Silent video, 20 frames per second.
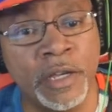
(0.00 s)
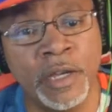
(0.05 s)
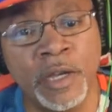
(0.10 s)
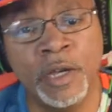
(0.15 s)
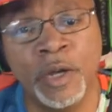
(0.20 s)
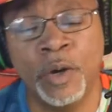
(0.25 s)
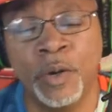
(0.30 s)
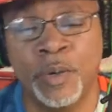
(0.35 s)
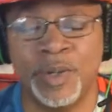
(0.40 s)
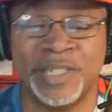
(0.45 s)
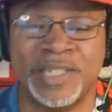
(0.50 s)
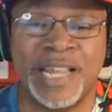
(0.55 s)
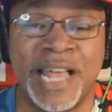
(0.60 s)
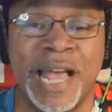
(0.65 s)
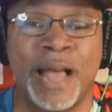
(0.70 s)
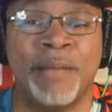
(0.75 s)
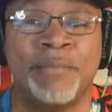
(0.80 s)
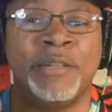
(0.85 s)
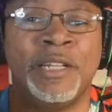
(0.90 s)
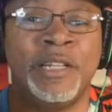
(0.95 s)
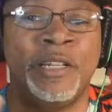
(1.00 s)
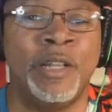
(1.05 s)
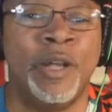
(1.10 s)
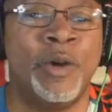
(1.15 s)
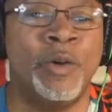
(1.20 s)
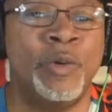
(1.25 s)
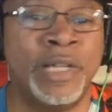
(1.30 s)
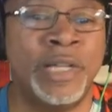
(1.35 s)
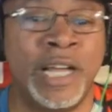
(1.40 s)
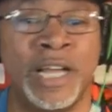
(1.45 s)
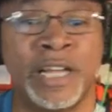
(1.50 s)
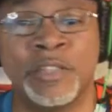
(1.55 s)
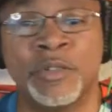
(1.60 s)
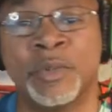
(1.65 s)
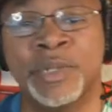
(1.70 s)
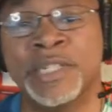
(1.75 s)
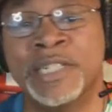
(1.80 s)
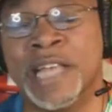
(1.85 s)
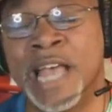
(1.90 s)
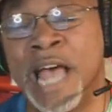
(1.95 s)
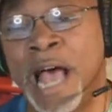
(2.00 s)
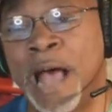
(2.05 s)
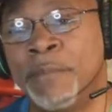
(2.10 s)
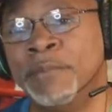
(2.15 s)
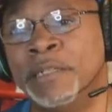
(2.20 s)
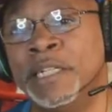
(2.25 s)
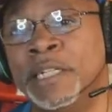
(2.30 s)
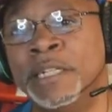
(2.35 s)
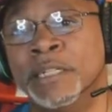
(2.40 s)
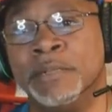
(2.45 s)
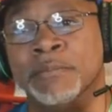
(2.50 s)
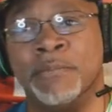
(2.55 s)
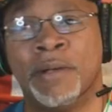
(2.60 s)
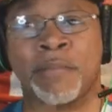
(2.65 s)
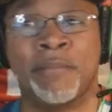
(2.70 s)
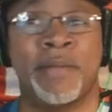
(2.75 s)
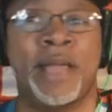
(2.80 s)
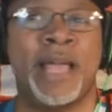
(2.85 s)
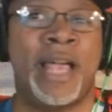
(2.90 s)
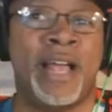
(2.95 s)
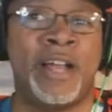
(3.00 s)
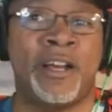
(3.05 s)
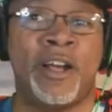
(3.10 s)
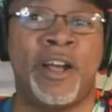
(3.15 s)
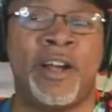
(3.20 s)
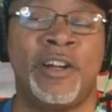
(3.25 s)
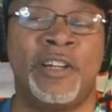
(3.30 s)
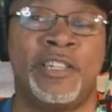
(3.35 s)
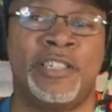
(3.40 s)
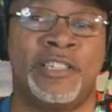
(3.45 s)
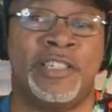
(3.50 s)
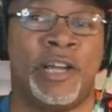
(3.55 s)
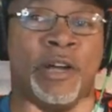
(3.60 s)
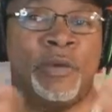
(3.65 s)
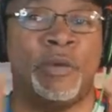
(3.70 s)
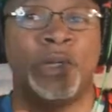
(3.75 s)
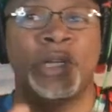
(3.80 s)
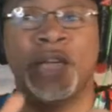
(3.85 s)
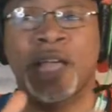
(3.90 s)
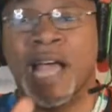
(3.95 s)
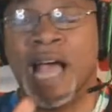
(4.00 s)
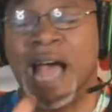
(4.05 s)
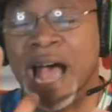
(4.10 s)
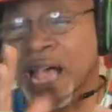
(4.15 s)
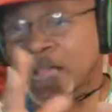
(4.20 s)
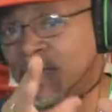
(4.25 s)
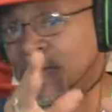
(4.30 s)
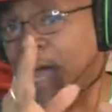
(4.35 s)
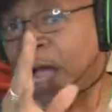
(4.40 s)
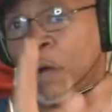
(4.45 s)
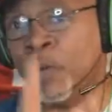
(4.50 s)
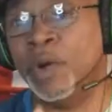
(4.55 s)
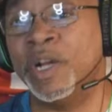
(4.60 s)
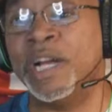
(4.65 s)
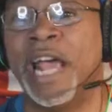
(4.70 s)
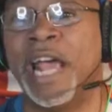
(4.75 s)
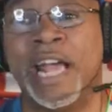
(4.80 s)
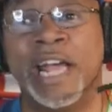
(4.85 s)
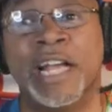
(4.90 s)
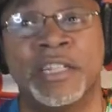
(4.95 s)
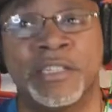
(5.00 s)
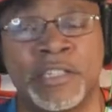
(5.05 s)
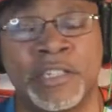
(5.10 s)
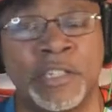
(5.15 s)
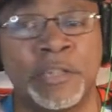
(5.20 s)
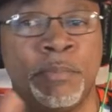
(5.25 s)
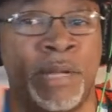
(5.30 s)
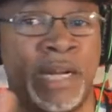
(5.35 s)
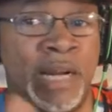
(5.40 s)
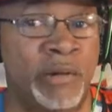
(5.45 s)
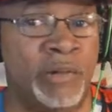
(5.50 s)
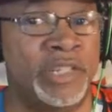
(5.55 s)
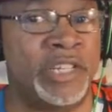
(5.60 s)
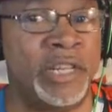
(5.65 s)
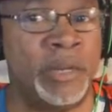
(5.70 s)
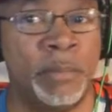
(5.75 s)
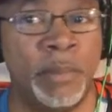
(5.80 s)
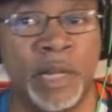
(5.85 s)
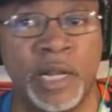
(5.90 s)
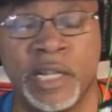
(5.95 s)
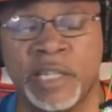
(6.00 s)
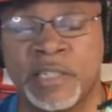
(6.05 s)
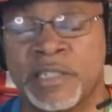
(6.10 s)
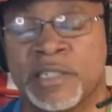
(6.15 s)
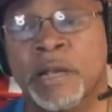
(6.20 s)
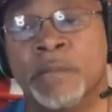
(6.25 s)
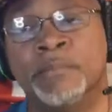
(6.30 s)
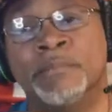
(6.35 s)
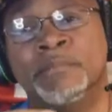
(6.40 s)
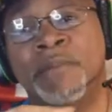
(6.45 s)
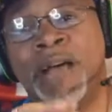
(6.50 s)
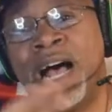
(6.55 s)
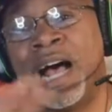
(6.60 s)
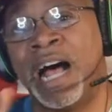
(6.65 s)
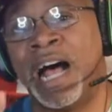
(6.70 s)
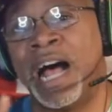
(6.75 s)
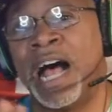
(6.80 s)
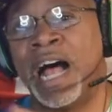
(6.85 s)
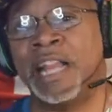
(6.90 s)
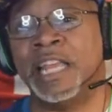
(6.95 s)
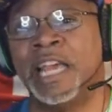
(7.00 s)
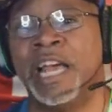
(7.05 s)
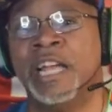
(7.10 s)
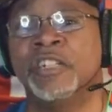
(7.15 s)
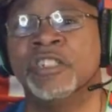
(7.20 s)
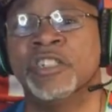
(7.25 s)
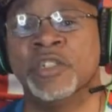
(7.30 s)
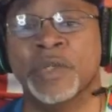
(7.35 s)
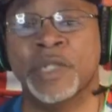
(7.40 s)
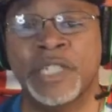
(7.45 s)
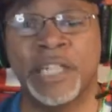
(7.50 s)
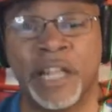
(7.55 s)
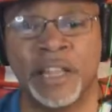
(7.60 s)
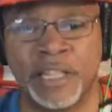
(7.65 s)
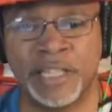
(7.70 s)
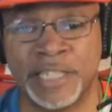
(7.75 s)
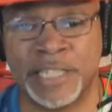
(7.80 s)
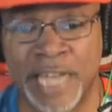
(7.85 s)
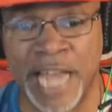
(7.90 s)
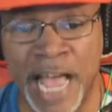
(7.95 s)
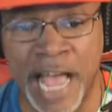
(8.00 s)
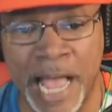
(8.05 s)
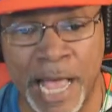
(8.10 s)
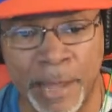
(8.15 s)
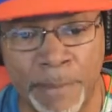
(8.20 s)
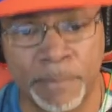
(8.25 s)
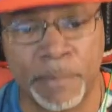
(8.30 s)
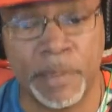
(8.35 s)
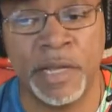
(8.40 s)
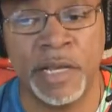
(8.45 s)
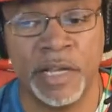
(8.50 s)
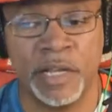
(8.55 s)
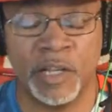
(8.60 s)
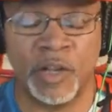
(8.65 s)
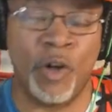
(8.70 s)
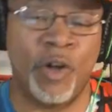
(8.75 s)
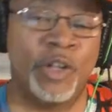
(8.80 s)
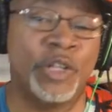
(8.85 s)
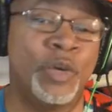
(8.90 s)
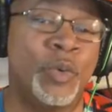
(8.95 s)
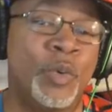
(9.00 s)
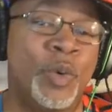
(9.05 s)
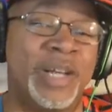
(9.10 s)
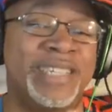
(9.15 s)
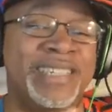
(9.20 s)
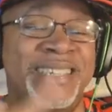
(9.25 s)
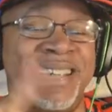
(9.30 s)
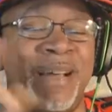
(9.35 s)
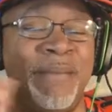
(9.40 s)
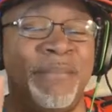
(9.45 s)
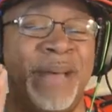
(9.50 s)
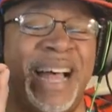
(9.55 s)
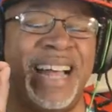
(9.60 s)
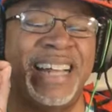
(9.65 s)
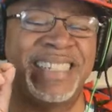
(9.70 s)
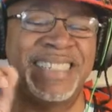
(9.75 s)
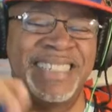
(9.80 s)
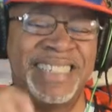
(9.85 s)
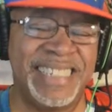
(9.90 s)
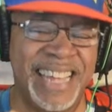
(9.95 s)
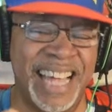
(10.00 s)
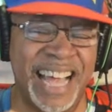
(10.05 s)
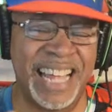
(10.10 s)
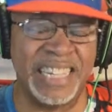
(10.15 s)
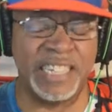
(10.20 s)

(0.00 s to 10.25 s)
What's happening, low cuts? What's happening, my man Ernest? Yo, I I would have answered, but I was in the middle of something. I'll holler at you another time. Call you once I'm done.